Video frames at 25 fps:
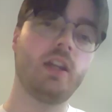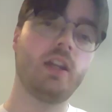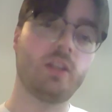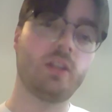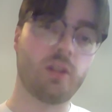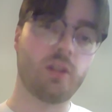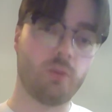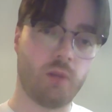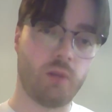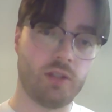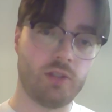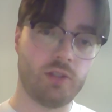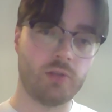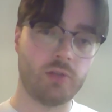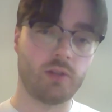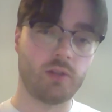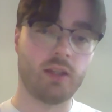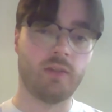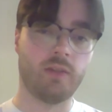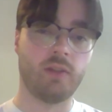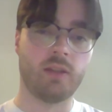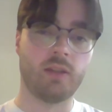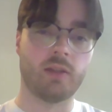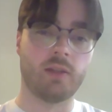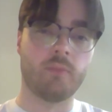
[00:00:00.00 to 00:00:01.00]
to the ones you're
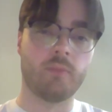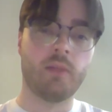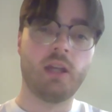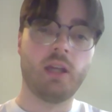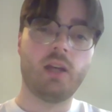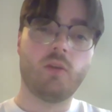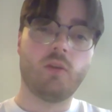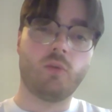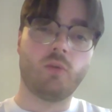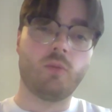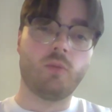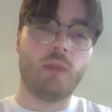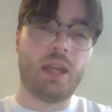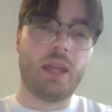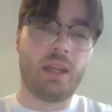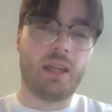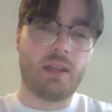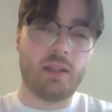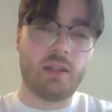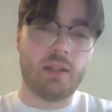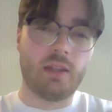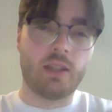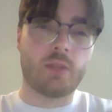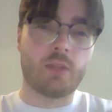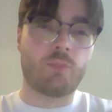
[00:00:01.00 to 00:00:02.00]
giving them will
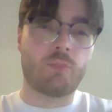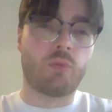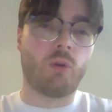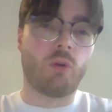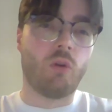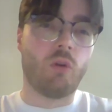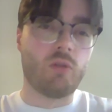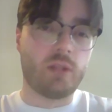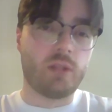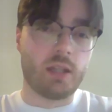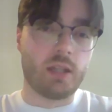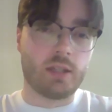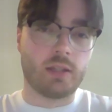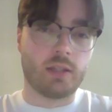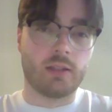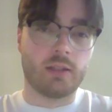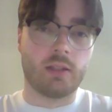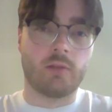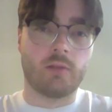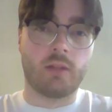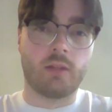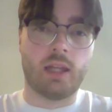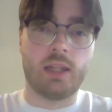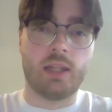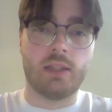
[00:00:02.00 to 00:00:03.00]
make this process a
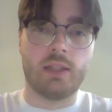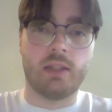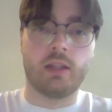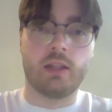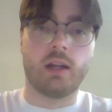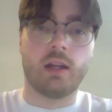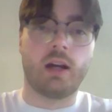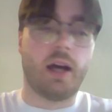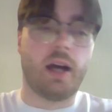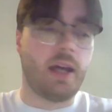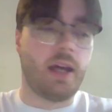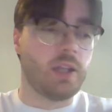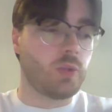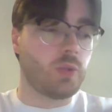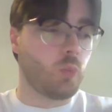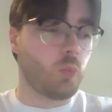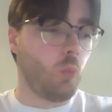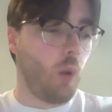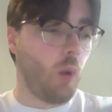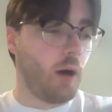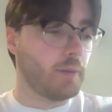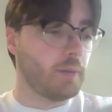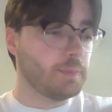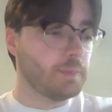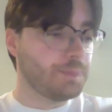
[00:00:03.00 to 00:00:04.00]
little easier as
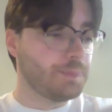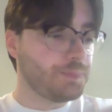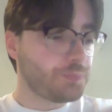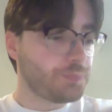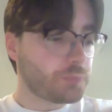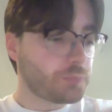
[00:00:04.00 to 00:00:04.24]
well.